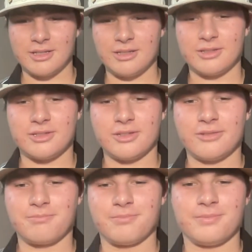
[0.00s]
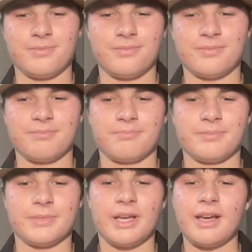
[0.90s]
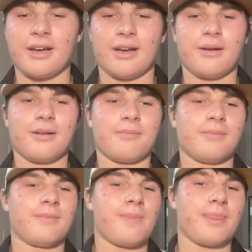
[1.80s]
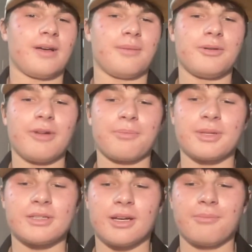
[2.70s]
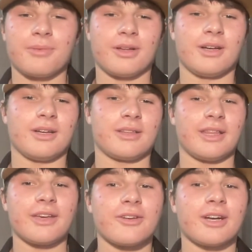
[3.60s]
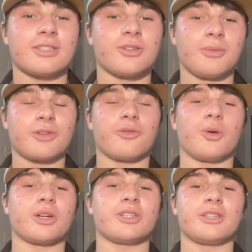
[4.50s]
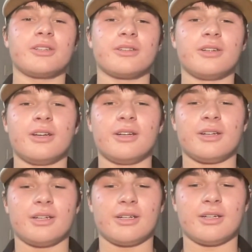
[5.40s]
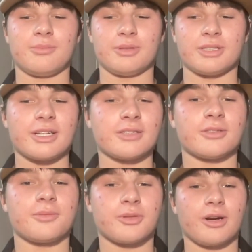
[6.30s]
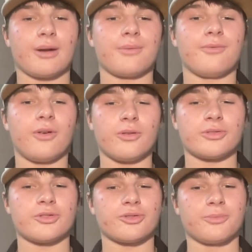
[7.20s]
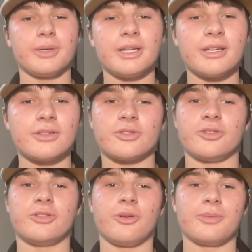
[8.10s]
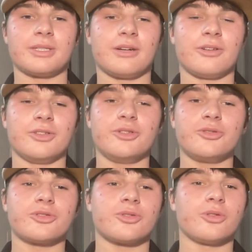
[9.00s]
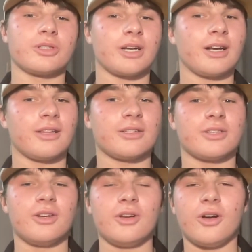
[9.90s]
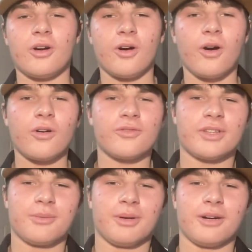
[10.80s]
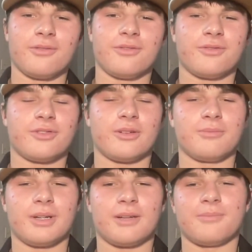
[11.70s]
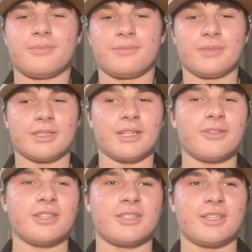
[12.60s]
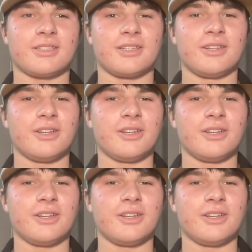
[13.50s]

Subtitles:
And so, yeah, I'm going to wrap this up. Thank you guys so much for watching. Please like and subscribe, follow on social media so you don't miss out on news, scores, highlights, all of the above from the Celtics as,